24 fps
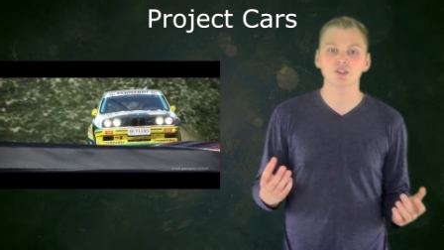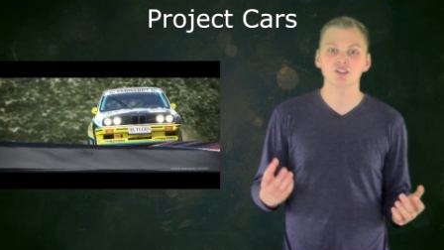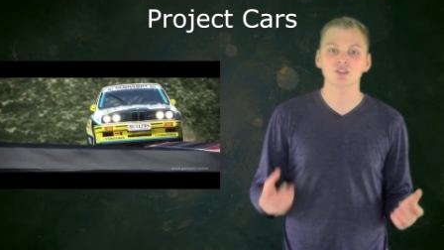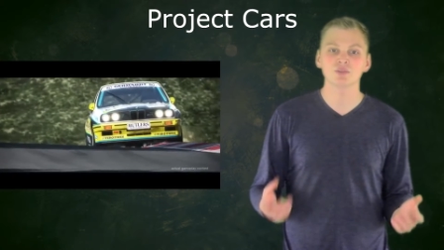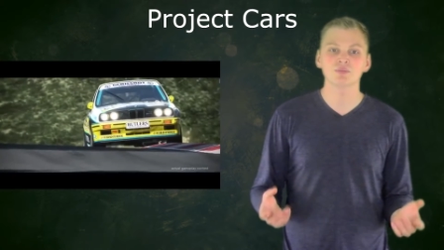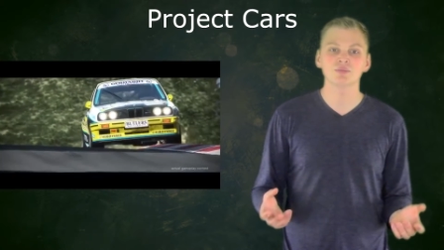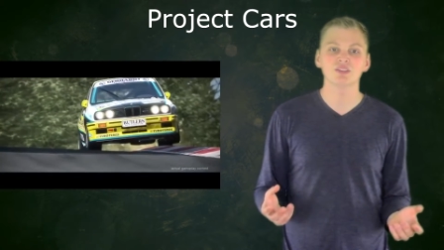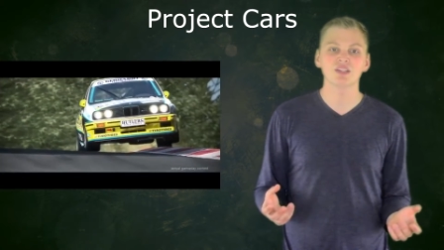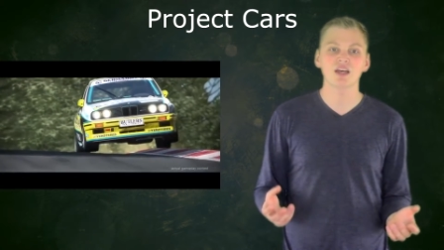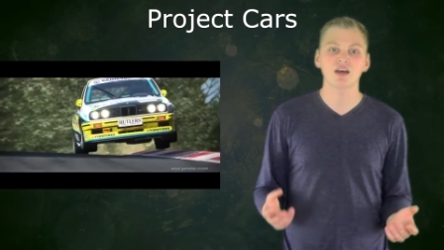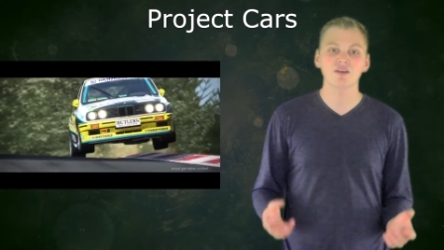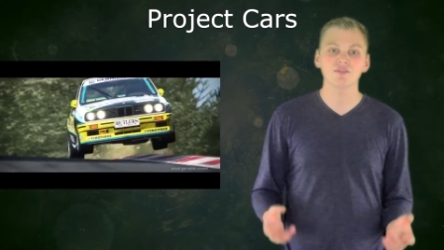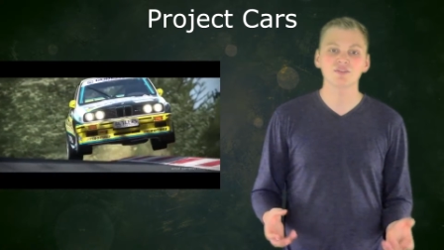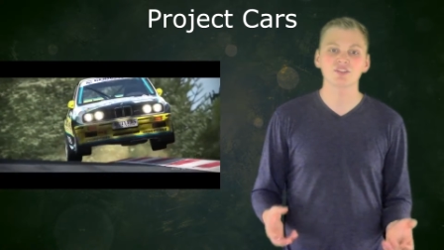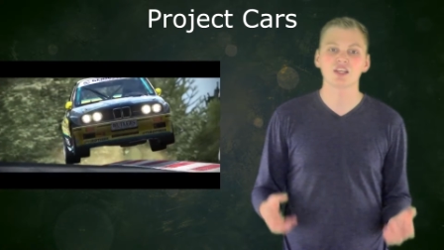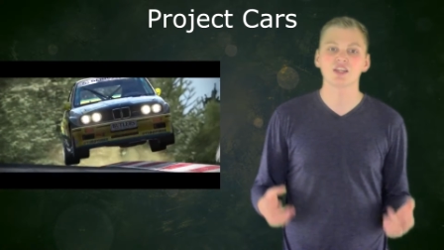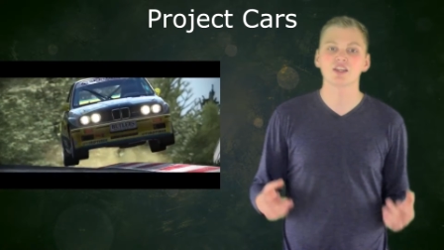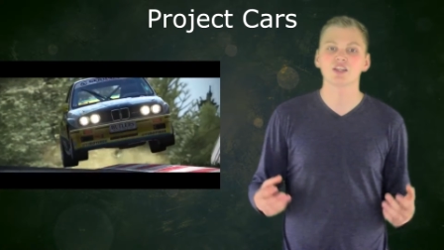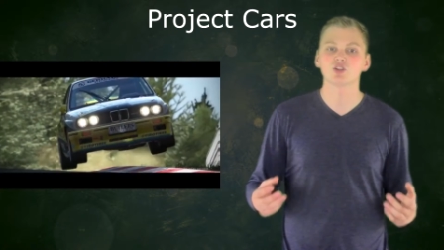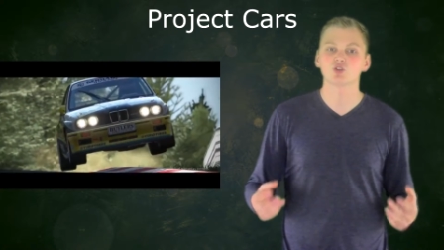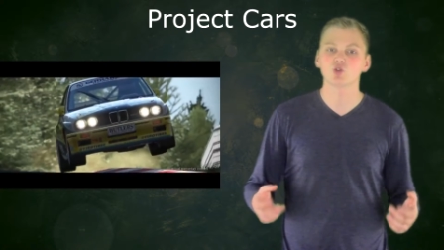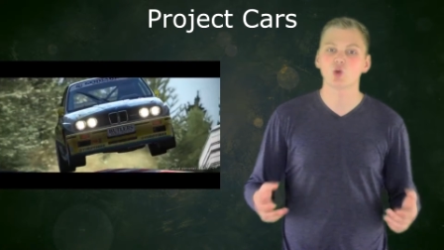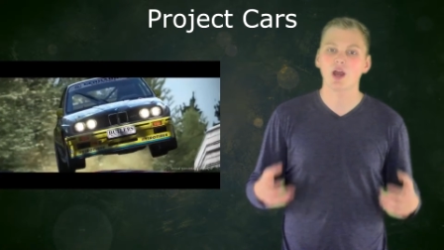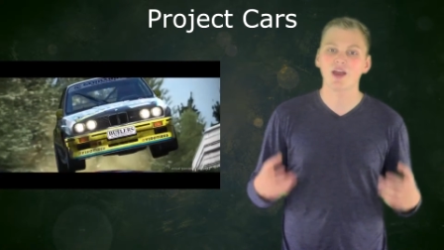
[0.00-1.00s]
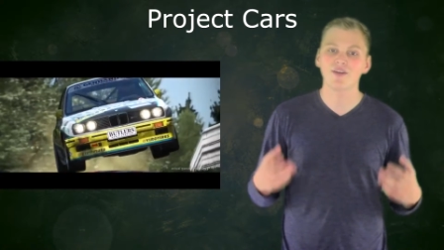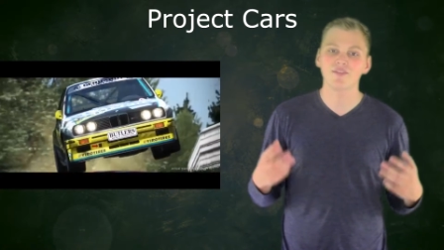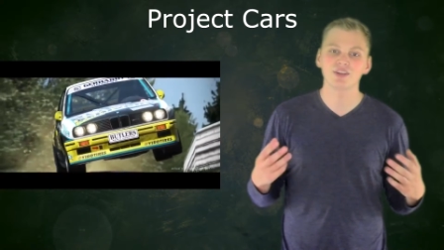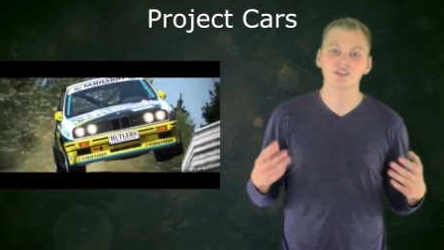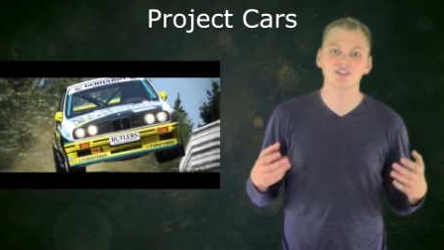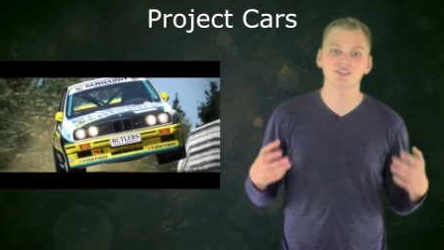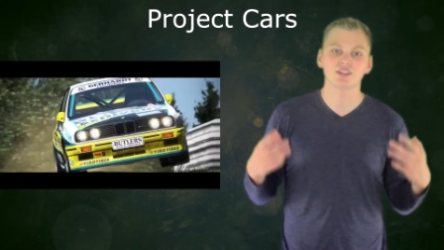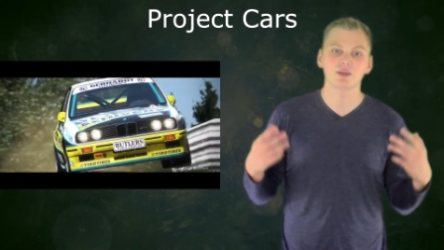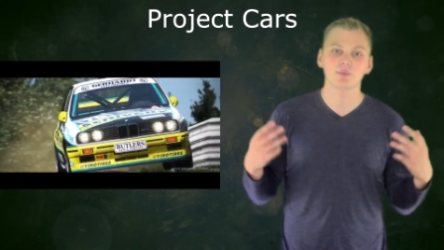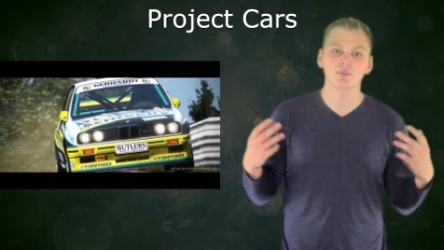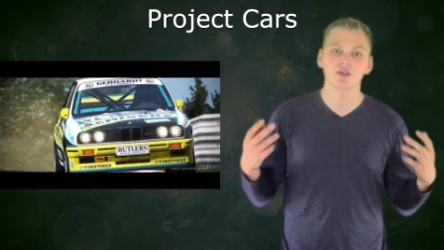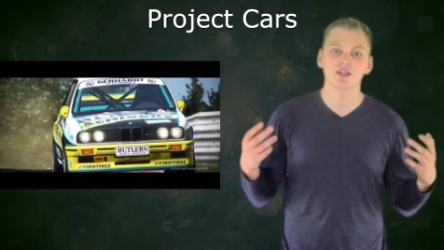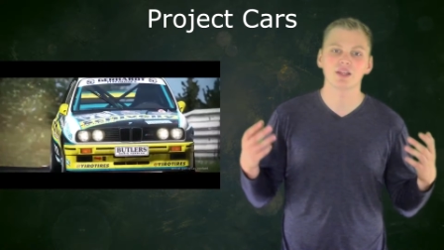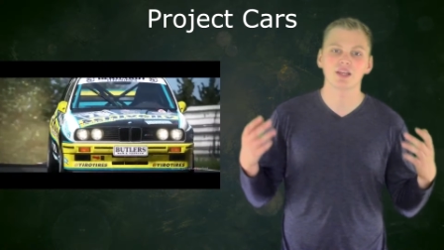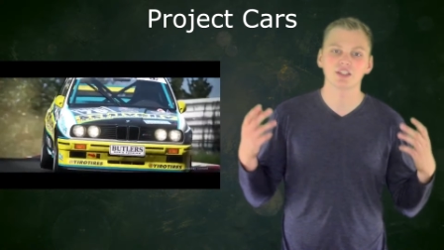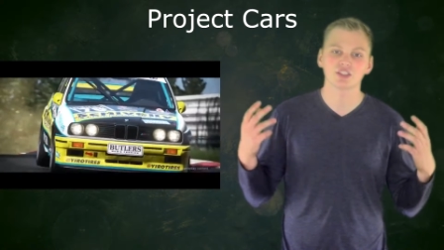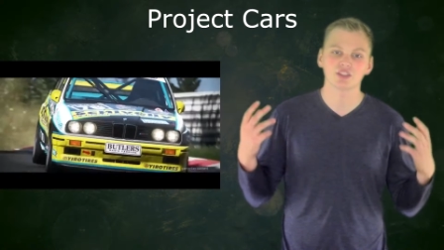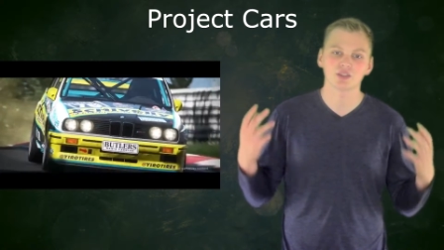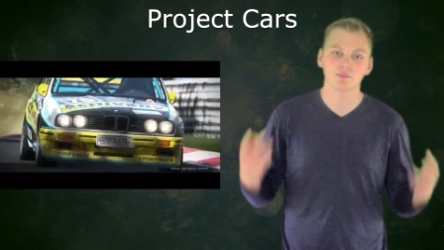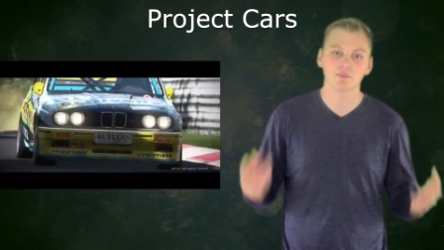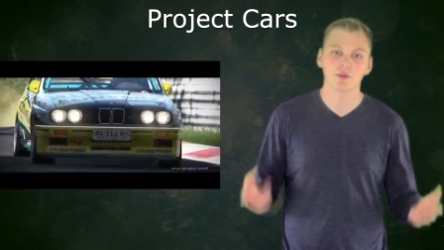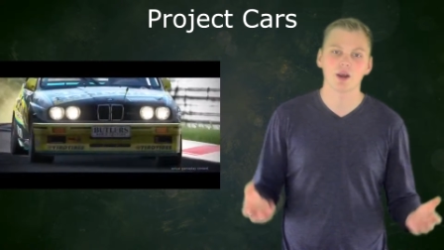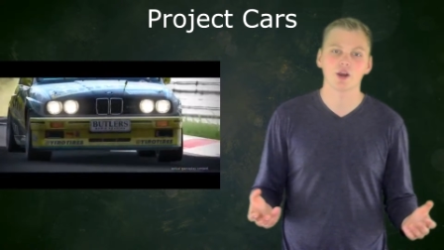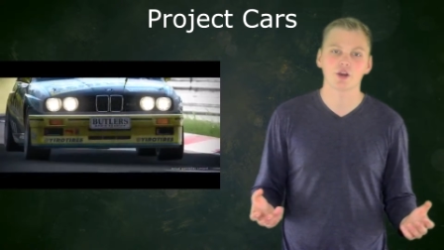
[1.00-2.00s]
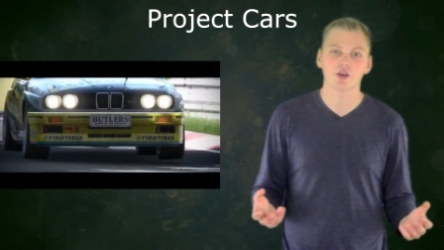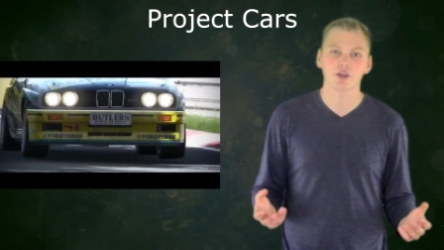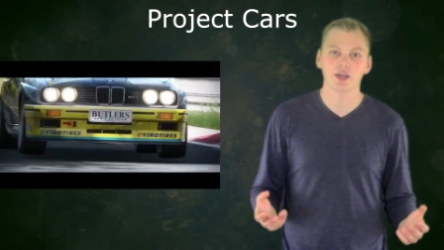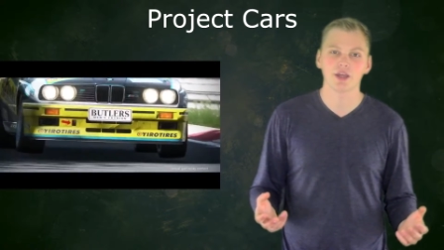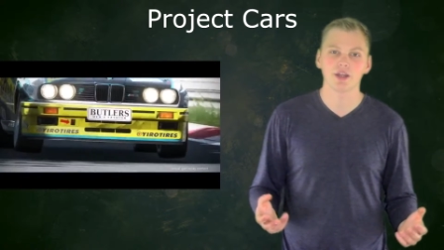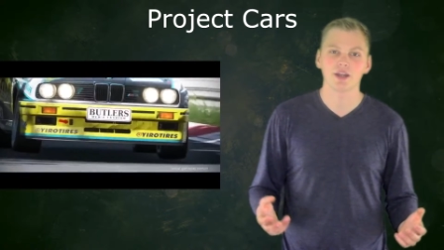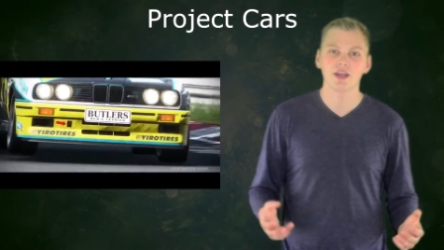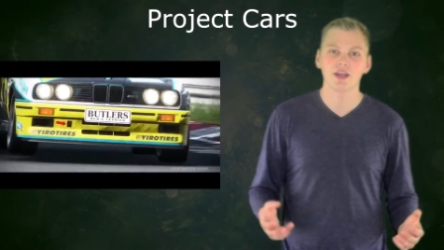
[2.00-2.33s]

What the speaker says: themselves in the driving simulation market.